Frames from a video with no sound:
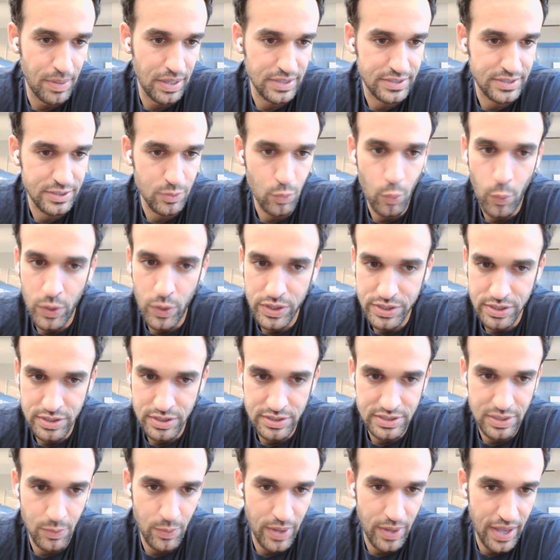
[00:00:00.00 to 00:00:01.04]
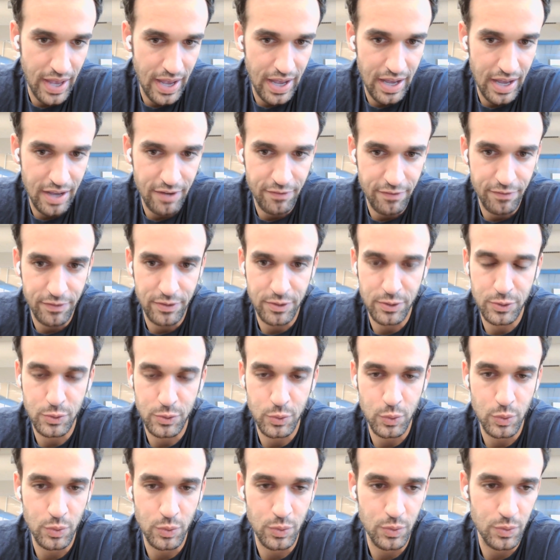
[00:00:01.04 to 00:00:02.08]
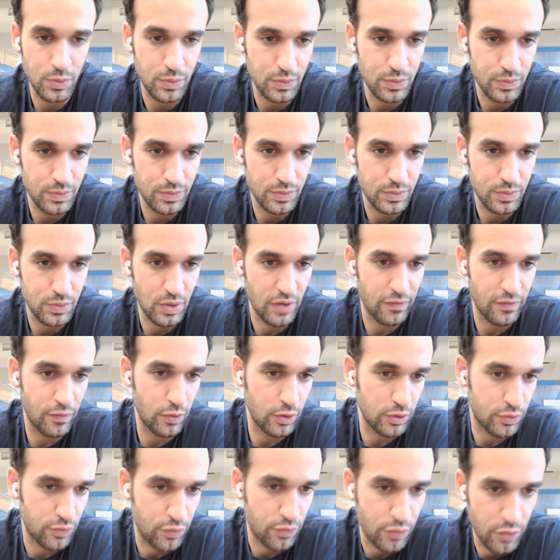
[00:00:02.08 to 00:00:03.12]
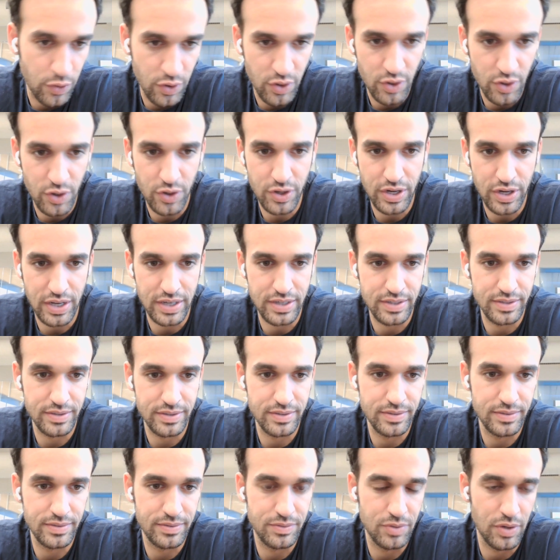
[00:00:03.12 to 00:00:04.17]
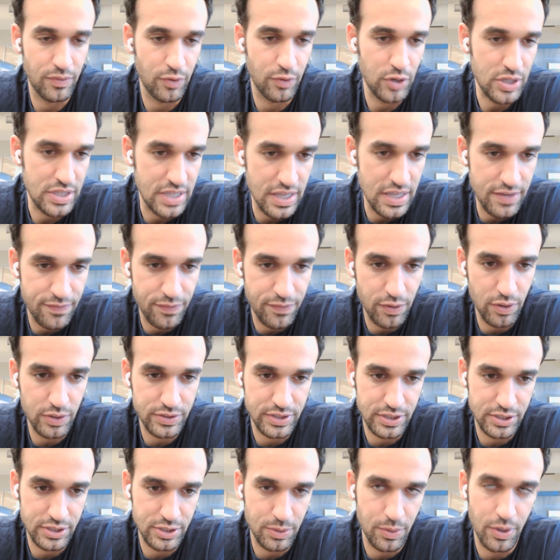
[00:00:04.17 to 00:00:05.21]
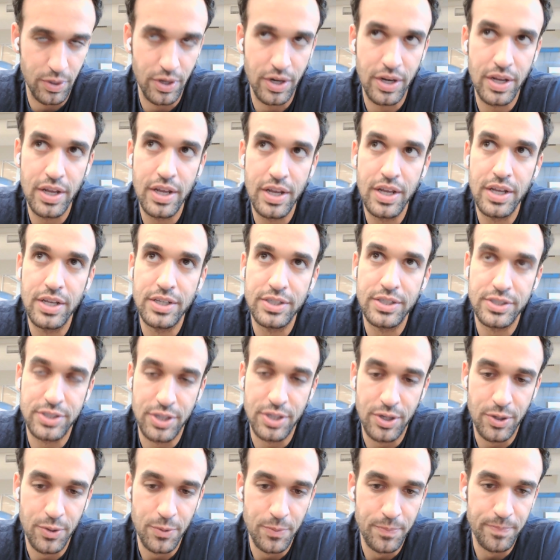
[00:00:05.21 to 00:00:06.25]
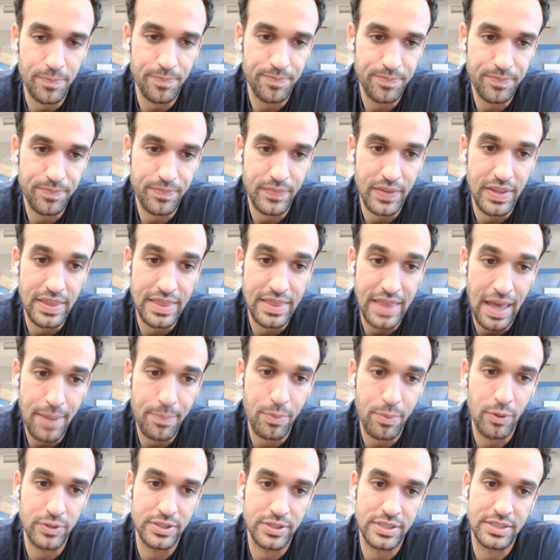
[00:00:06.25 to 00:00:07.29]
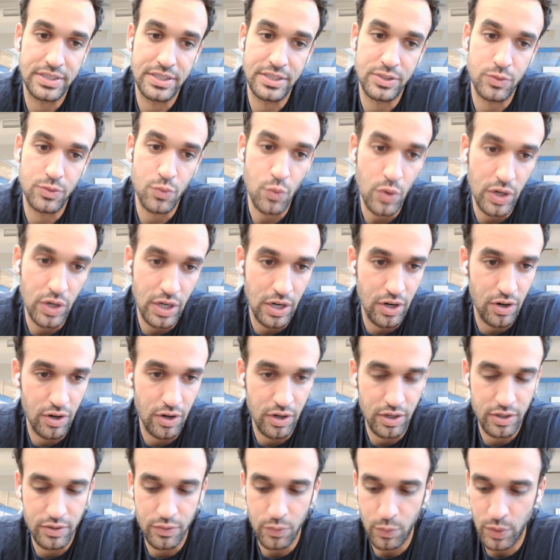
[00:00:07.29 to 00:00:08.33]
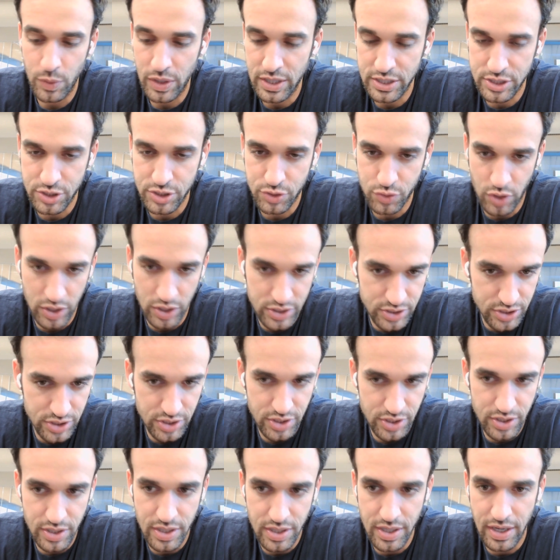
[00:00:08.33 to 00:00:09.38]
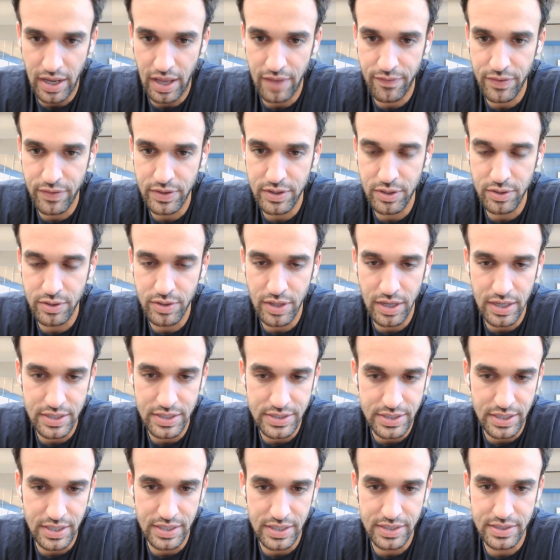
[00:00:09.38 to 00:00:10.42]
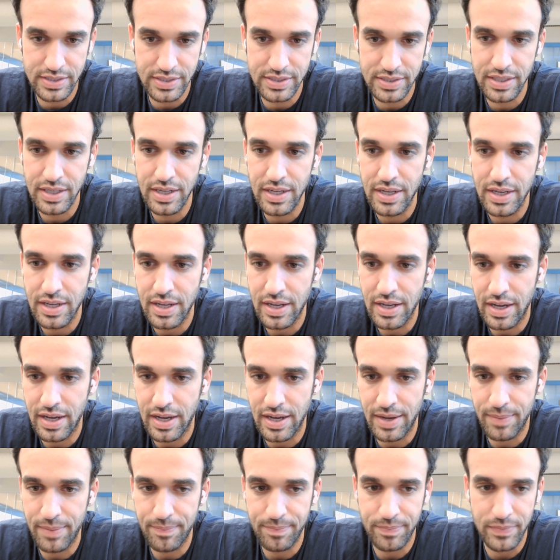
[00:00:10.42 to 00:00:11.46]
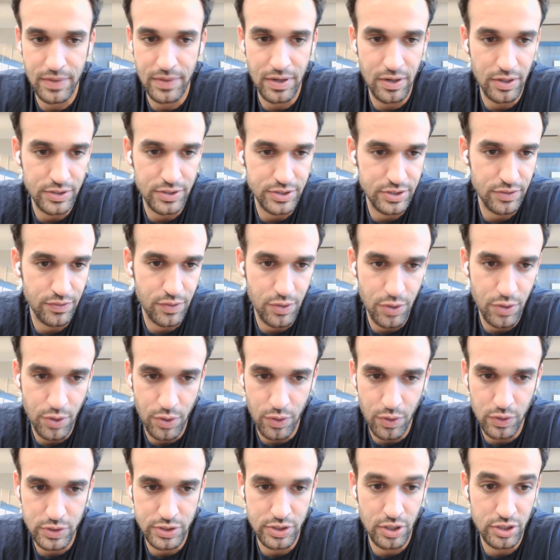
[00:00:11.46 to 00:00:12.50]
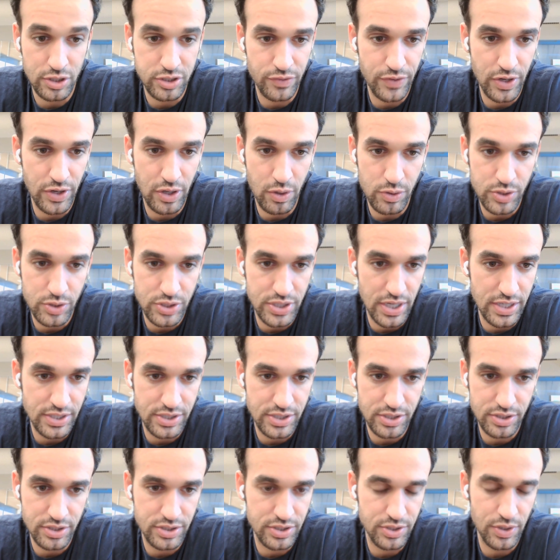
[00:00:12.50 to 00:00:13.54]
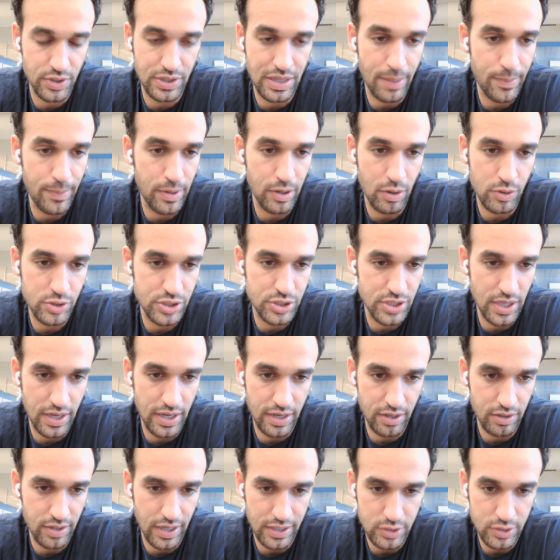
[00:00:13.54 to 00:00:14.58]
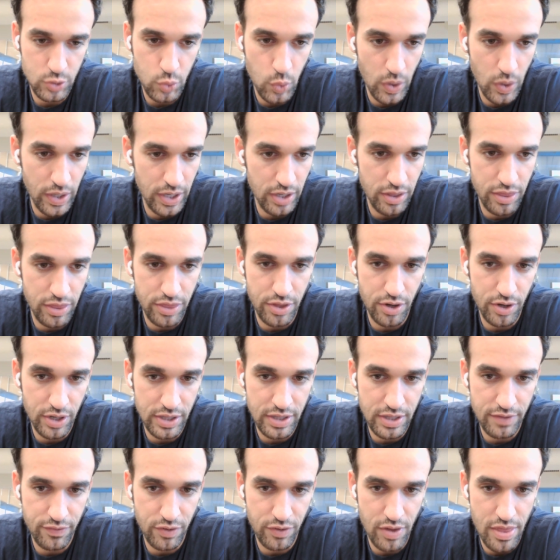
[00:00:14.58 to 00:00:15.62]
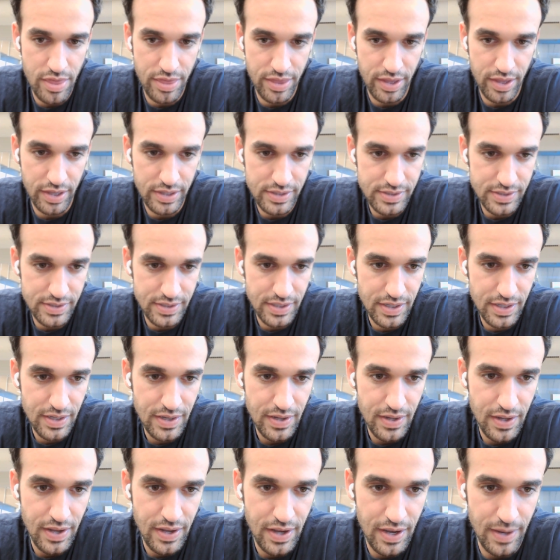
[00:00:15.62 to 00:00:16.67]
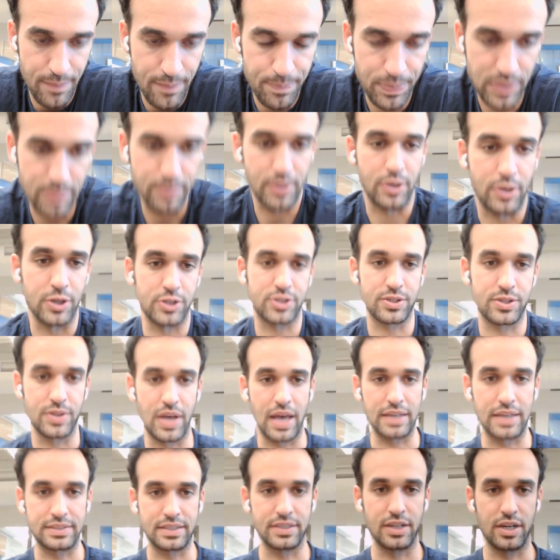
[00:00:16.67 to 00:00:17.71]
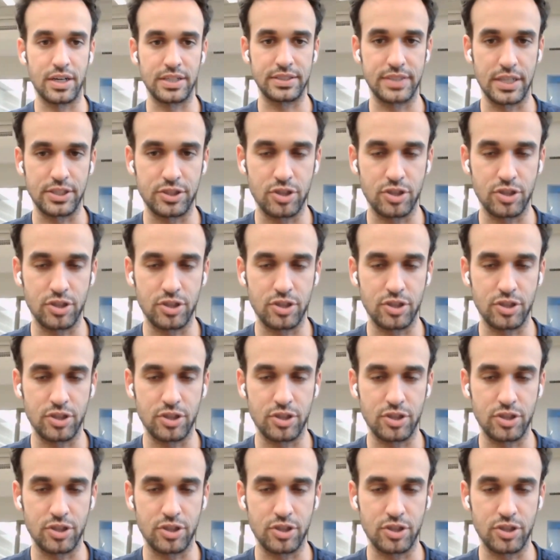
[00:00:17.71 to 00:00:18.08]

bells and whistles that we have, to avoid fraud and to avoid defaults and so on. So that process is really long, really structured, heavy due diligence, lots of calls, lots of negotiations. You end up negotiating on like 20, 30 different things. Because as an early